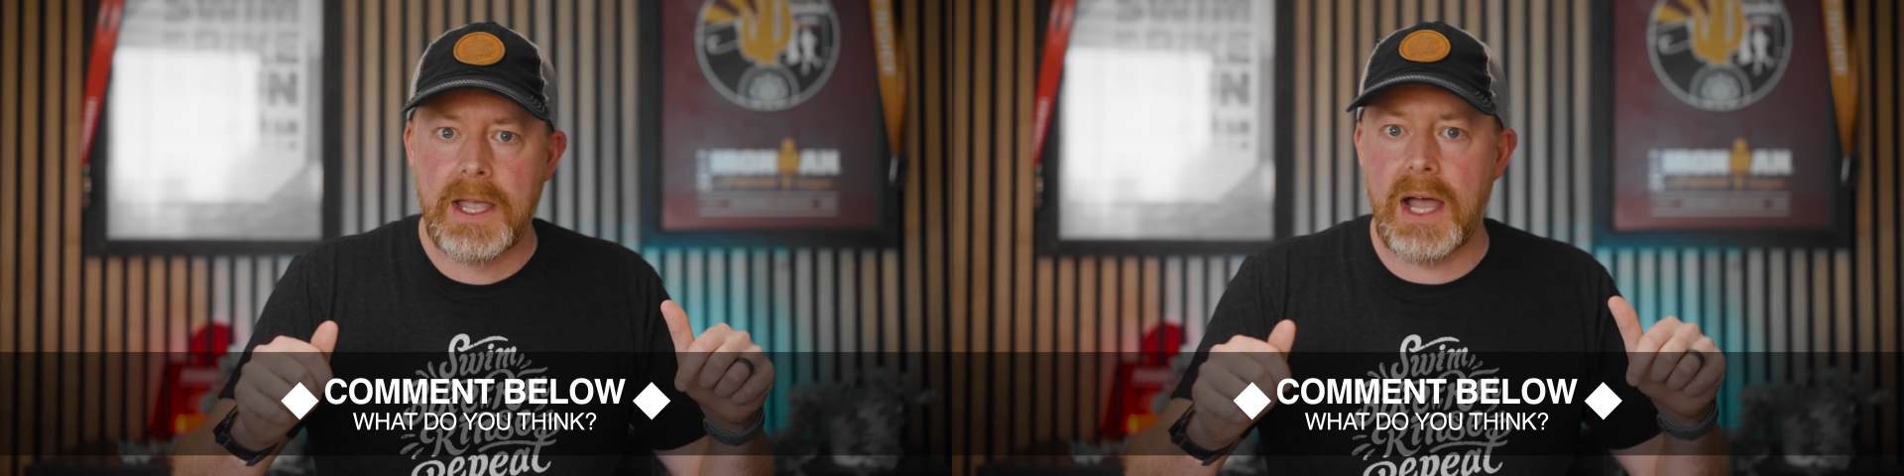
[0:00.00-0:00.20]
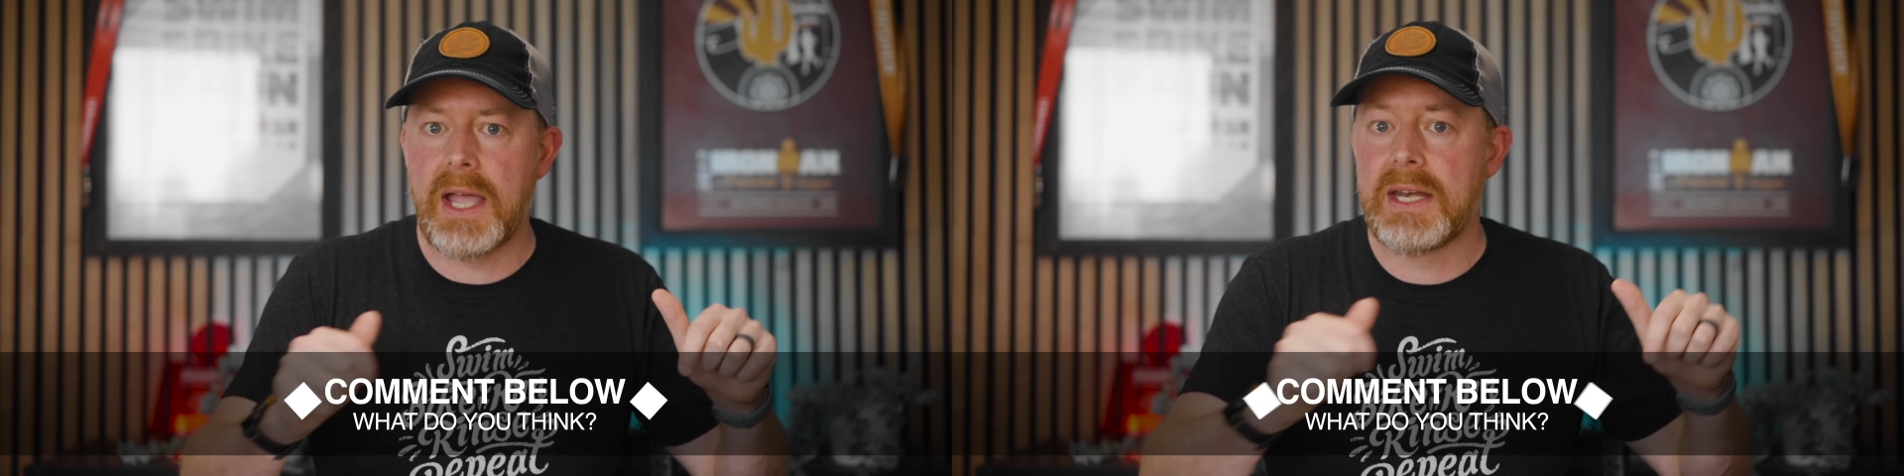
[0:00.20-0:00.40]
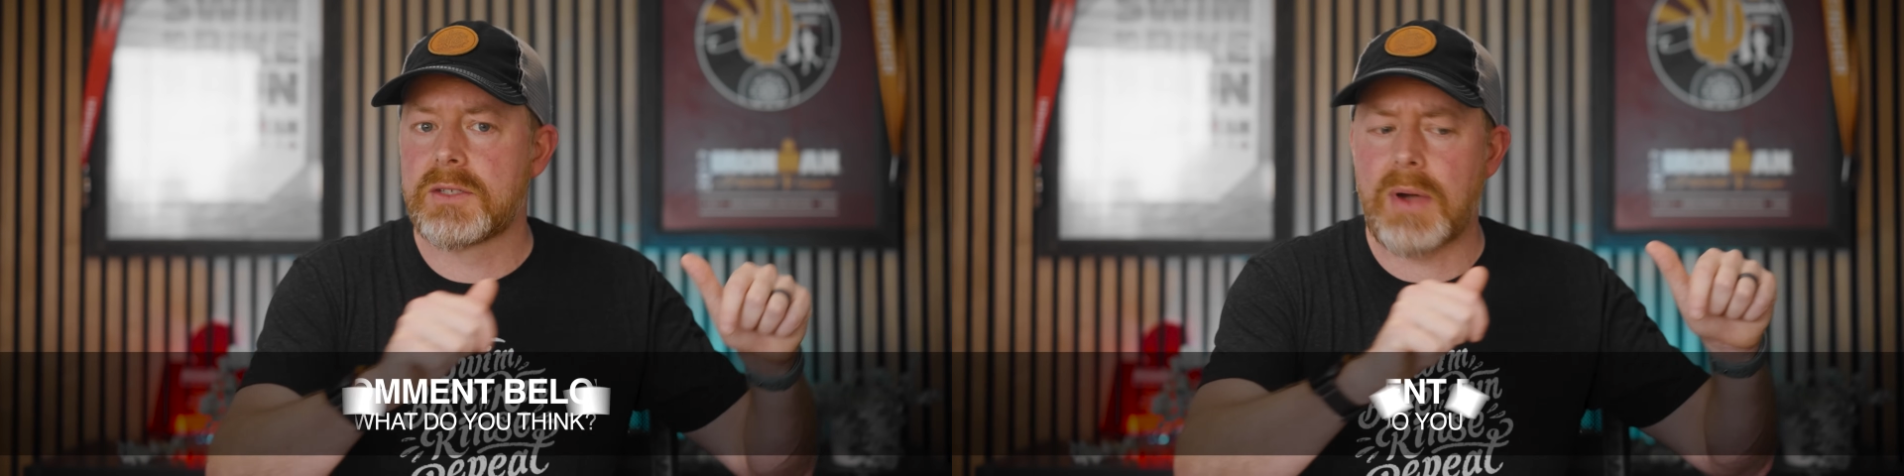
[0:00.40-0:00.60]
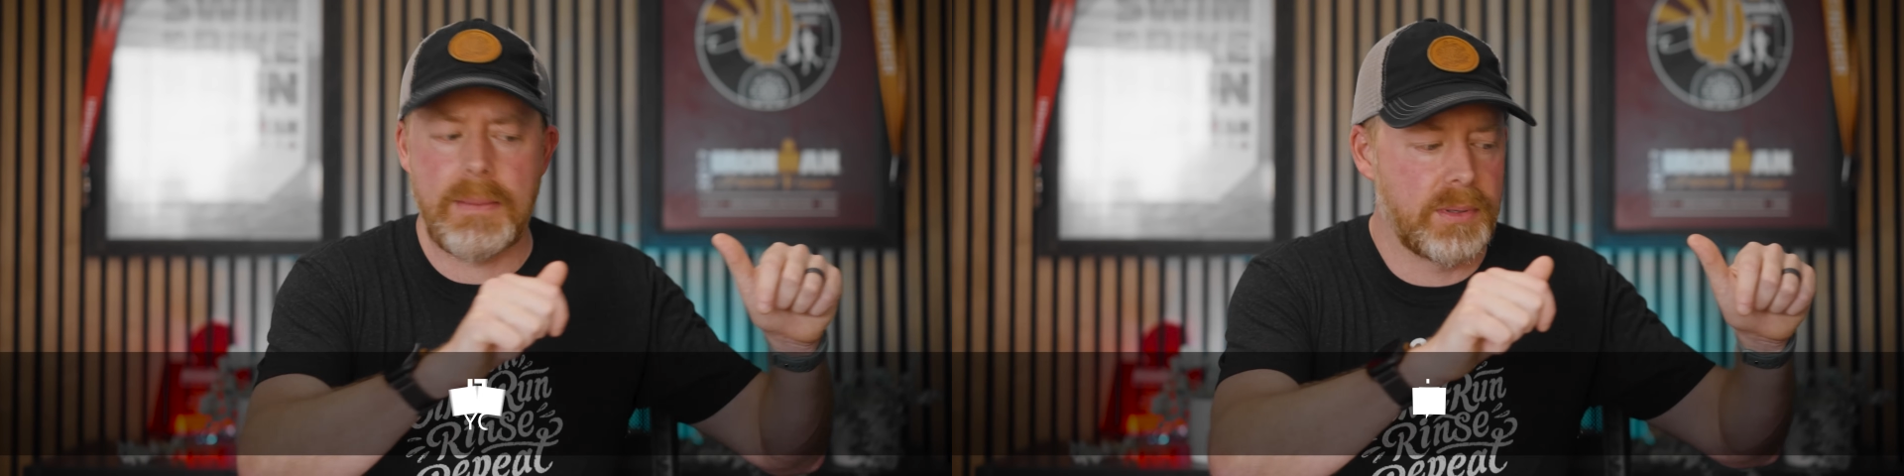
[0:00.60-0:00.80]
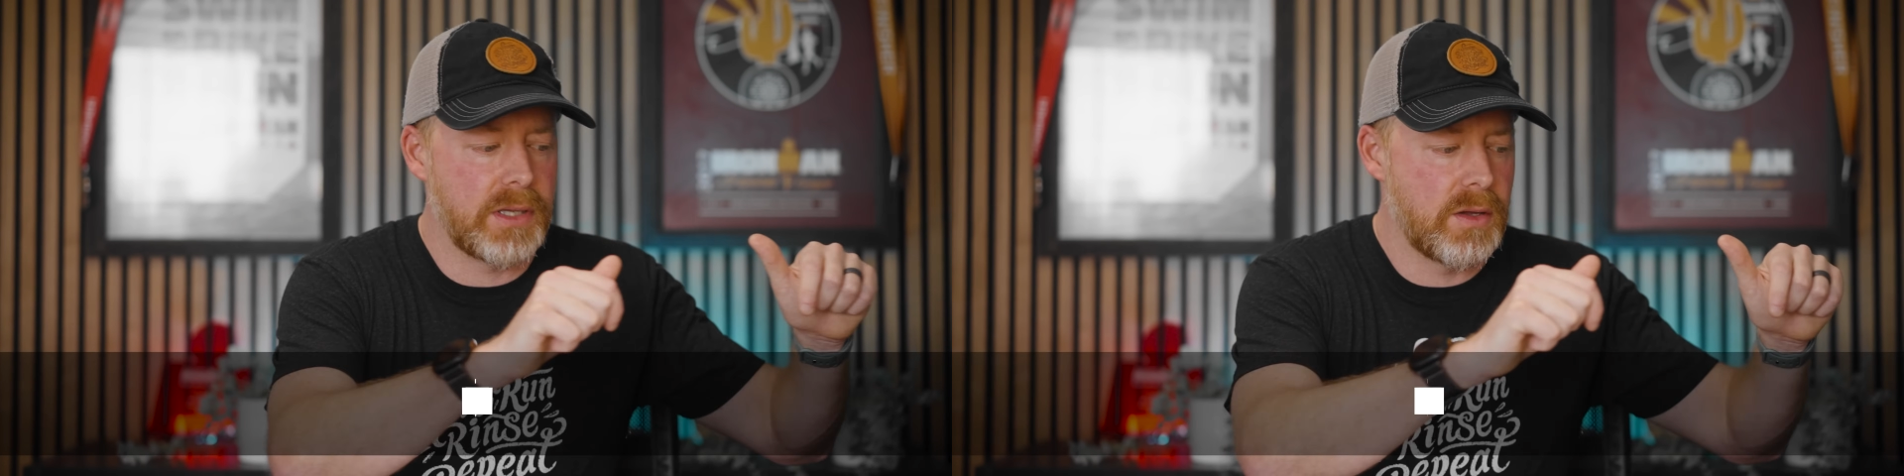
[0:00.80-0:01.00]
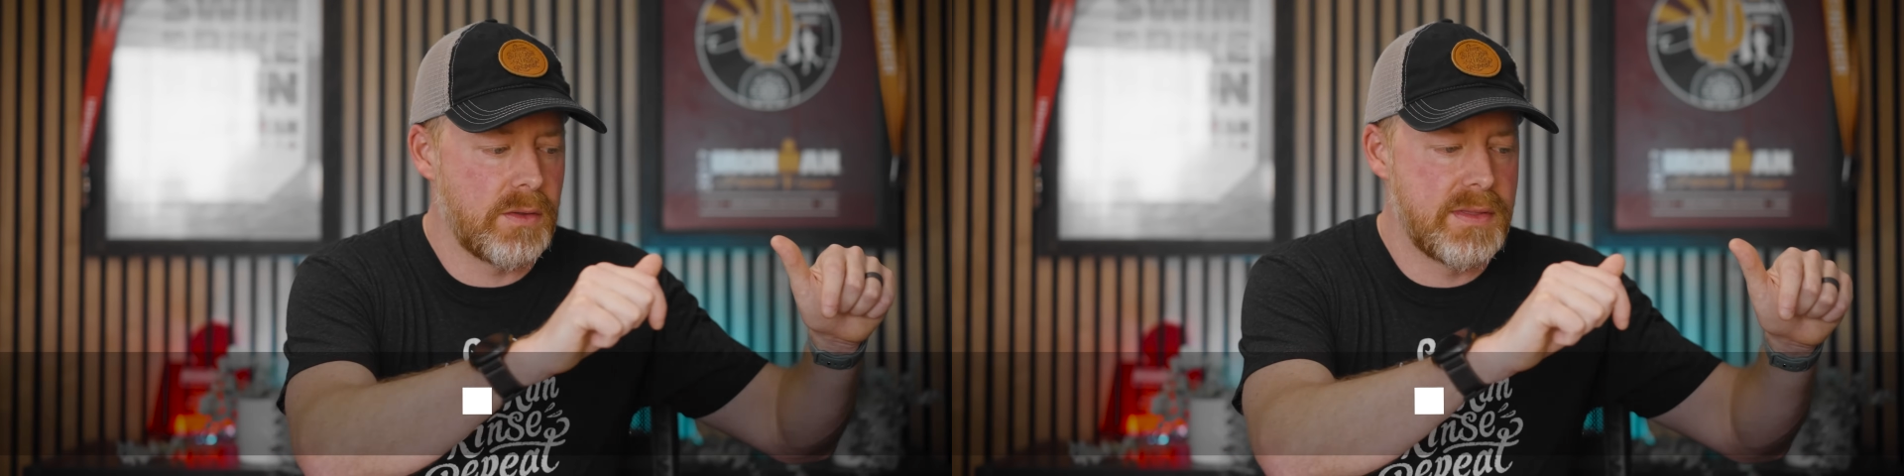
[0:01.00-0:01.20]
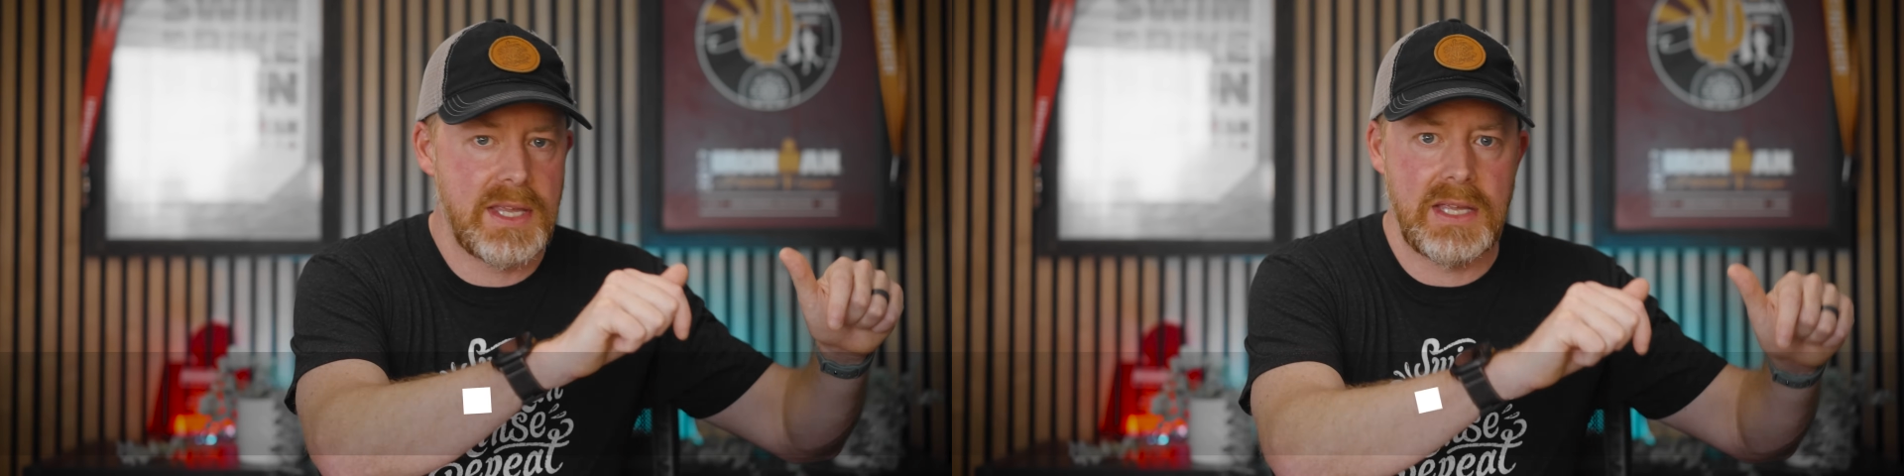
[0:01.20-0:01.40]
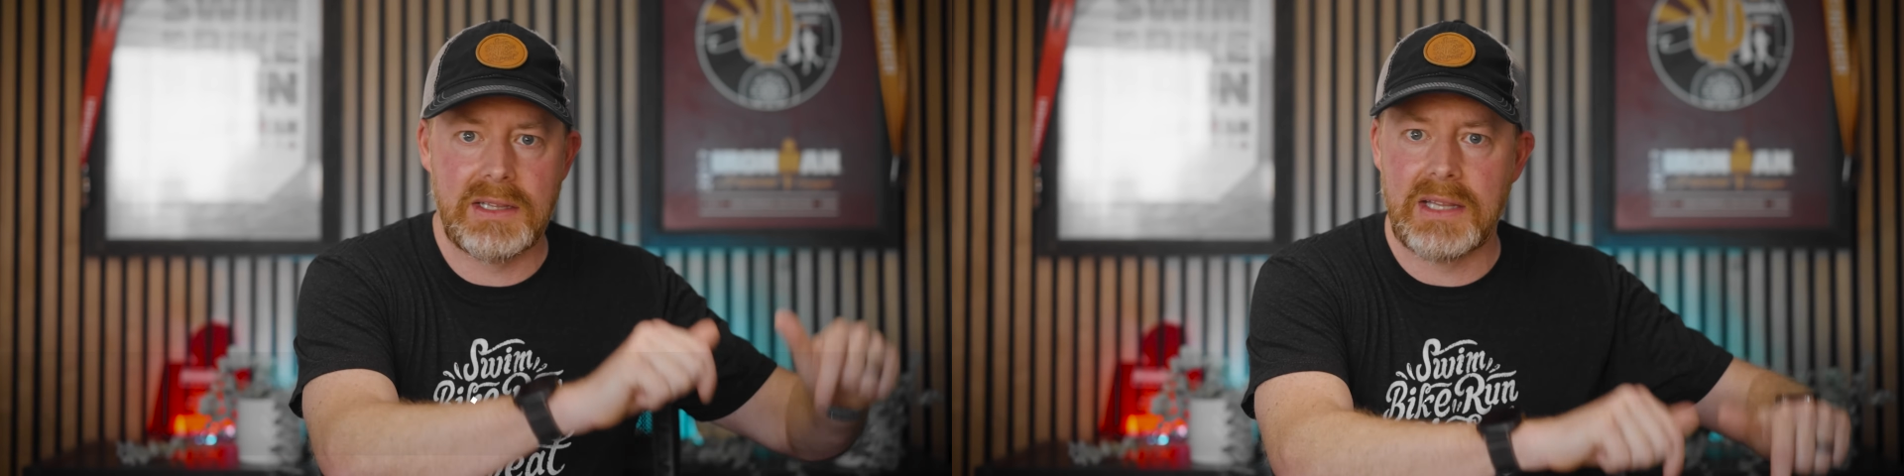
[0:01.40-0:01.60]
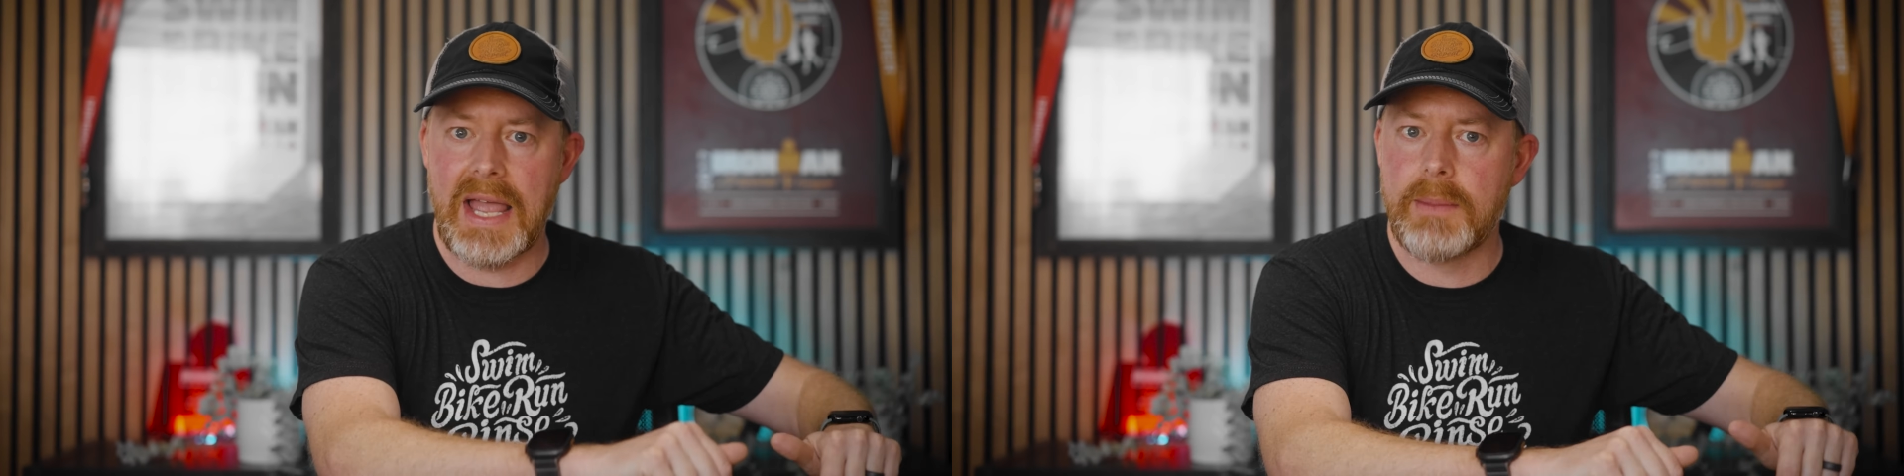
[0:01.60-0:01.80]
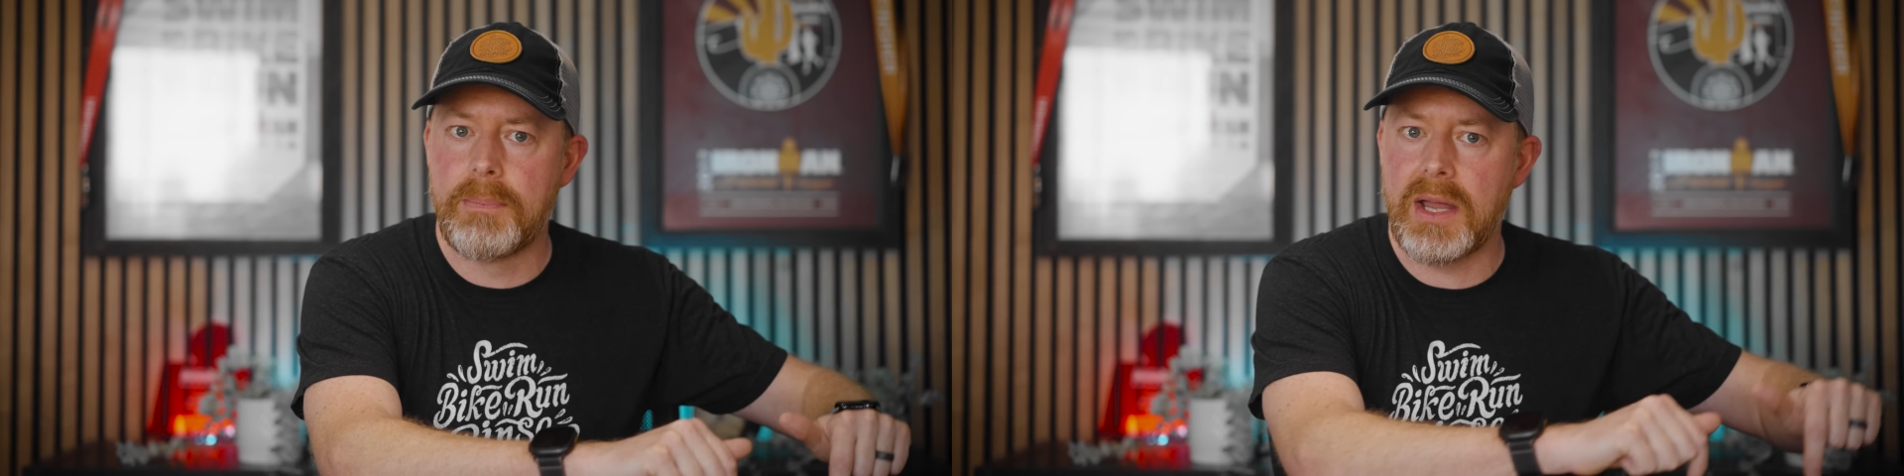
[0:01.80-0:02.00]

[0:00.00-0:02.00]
And it's right below the like